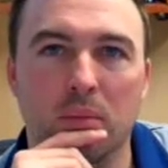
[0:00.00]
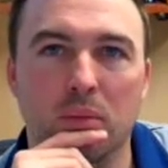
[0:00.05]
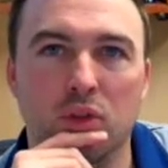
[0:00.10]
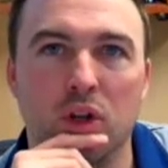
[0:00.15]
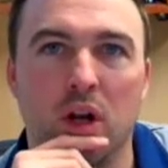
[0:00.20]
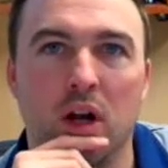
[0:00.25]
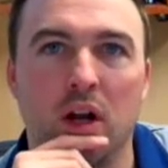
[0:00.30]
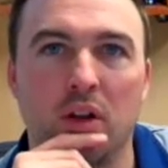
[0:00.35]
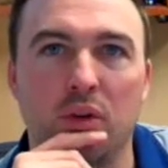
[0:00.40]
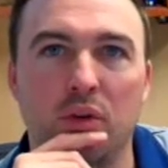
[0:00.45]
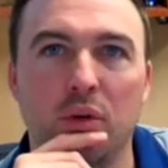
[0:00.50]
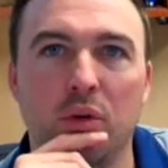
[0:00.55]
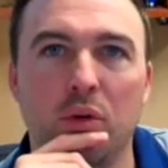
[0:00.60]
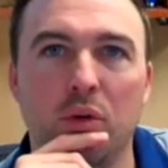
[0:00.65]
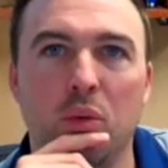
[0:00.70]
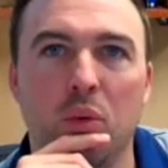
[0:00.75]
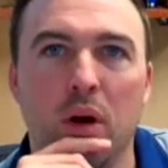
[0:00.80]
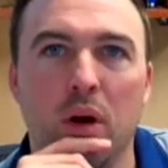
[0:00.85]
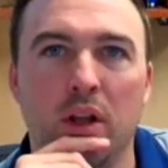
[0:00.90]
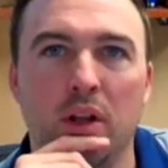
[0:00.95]
talk through
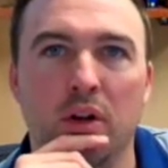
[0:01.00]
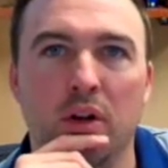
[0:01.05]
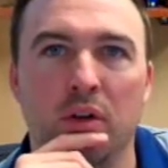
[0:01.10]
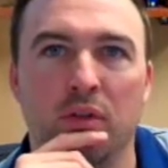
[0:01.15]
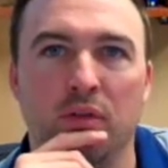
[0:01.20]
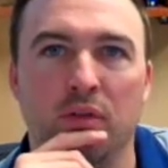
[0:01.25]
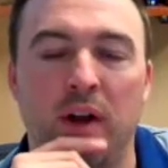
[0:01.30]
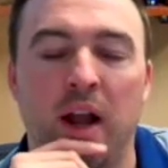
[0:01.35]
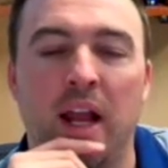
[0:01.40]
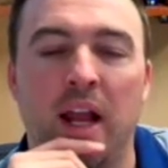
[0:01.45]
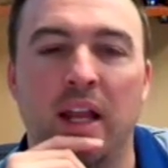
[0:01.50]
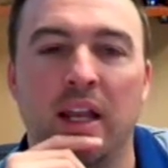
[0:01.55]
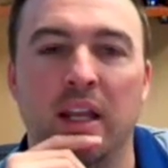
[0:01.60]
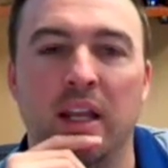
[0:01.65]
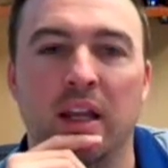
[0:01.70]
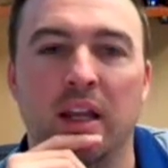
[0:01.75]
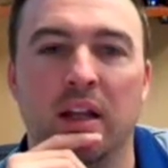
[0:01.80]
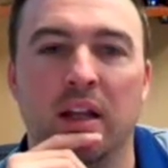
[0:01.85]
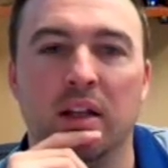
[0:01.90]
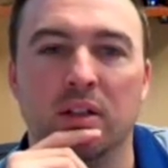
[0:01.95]
what you're
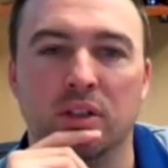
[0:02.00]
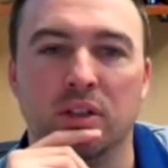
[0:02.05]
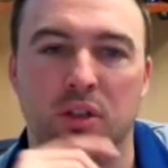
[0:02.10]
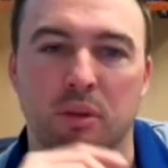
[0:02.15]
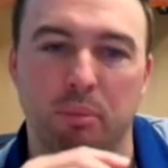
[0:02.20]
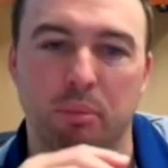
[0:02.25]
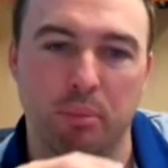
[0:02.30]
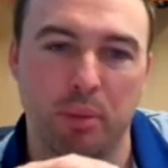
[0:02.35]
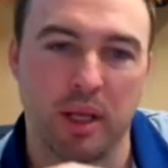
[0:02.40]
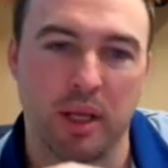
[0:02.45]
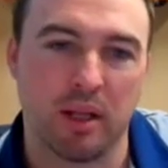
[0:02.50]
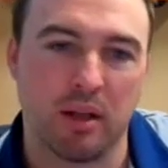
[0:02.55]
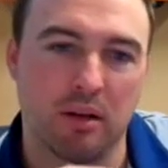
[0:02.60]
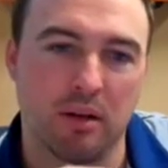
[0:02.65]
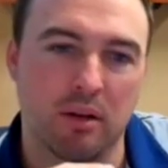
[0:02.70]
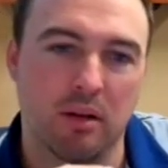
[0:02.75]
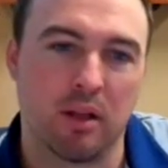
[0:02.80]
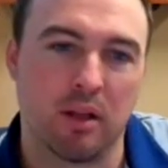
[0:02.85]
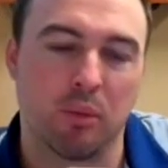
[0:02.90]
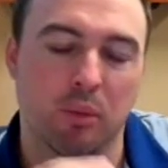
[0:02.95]
finding just a bit,
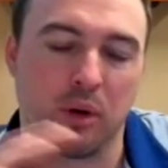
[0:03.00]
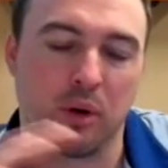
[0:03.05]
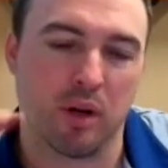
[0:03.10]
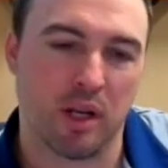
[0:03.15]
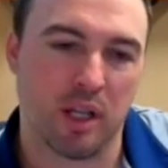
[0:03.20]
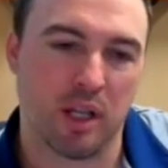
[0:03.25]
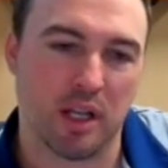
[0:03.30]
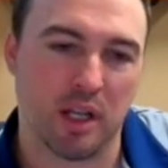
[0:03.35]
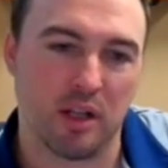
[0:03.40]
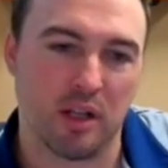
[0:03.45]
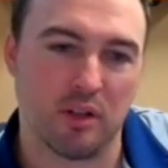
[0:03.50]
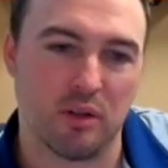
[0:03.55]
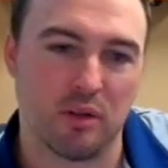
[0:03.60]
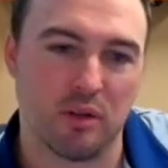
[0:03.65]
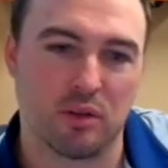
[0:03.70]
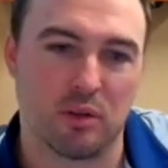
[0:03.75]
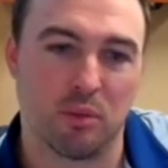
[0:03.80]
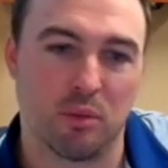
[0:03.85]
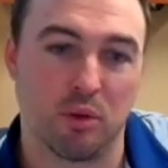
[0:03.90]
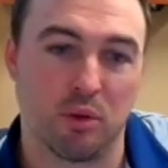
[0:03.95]
and then we're going to get into
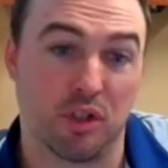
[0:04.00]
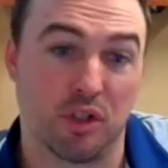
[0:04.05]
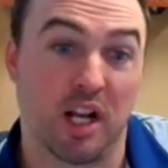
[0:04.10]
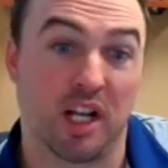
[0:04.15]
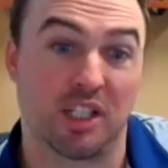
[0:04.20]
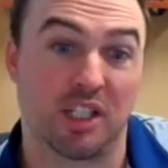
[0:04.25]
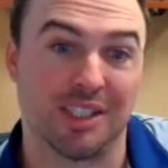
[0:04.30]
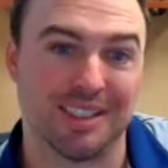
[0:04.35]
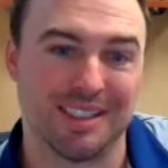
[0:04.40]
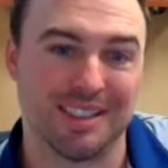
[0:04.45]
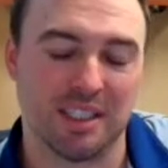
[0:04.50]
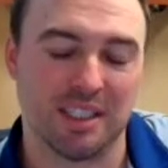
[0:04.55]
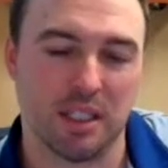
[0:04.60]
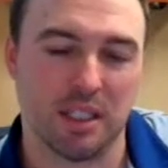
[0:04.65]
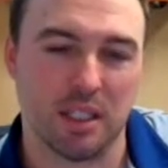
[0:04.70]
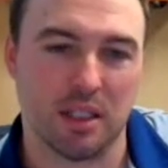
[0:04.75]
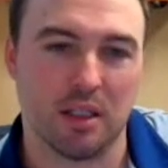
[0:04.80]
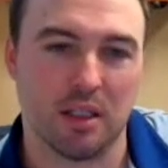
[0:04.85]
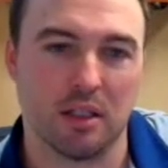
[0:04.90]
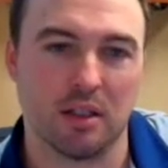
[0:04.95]
some of what you're actually
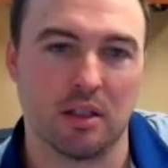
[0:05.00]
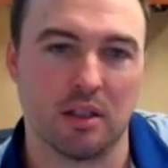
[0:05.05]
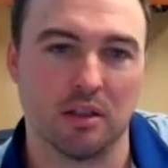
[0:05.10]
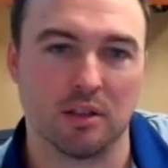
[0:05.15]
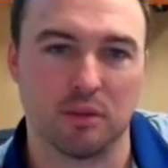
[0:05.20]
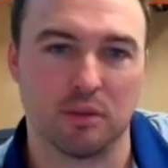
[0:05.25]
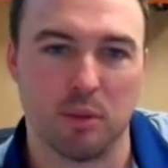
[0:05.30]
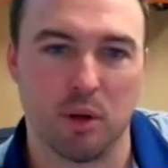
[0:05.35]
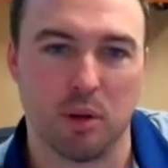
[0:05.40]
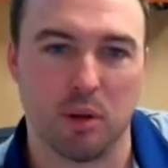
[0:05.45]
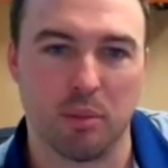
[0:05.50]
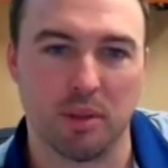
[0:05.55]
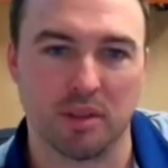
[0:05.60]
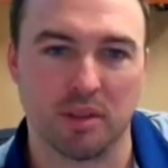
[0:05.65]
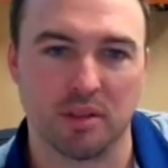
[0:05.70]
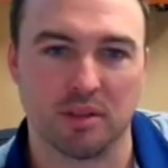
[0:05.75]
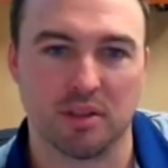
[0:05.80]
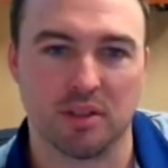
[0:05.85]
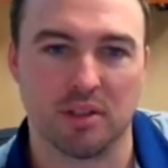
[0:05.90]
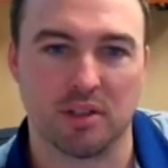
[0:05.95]
seeing in these small
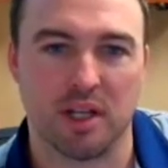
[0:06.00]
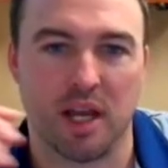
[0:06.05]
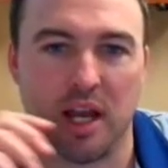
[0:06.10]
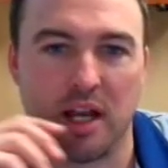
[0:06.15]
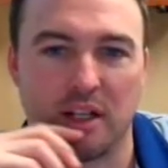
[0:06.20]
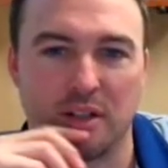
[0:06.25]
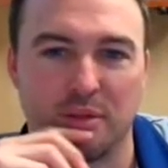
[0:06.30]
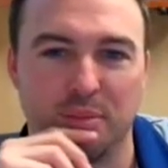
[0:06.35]
business attacks.